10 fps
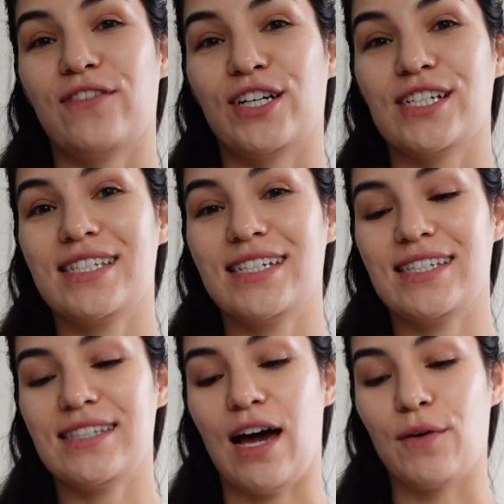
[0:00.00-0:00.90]
first
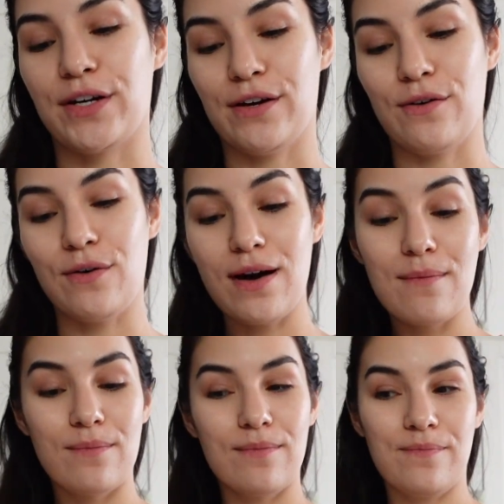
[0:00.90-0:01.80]
sourdough
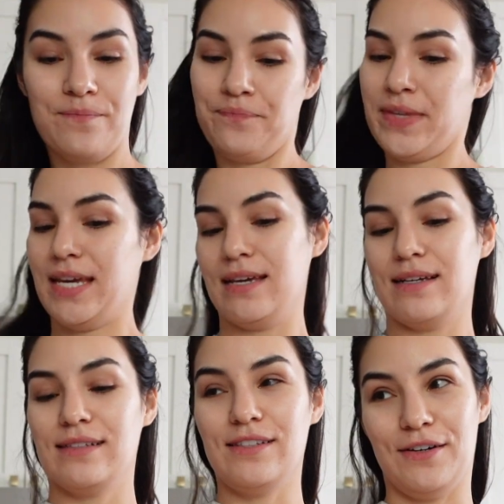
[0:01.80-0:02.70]

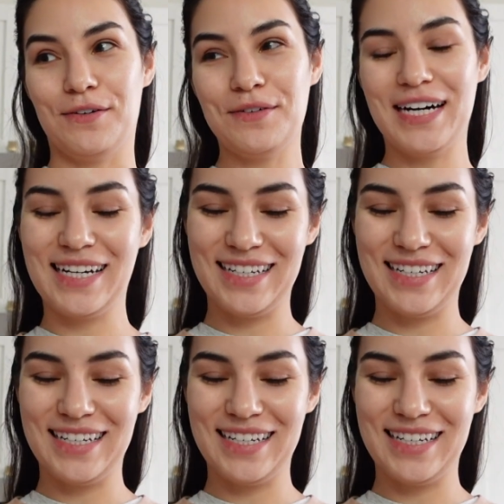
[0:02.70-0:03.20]
dough.